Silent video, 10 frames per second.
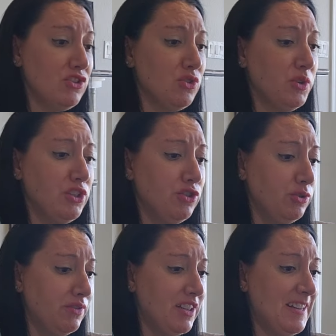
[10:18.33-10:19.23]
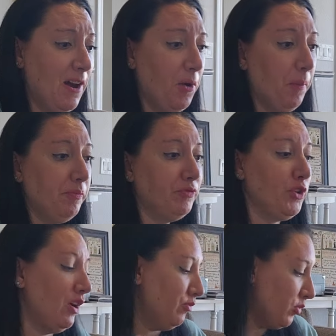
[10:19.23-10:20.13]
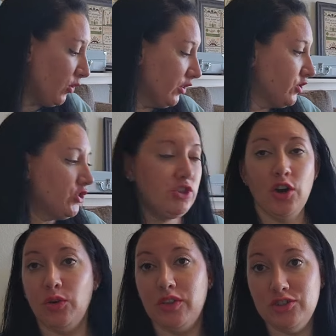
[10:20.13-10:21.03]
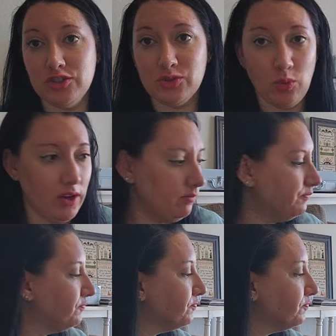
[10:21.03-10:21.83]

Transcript: So when you do a video, you have more to show than just one.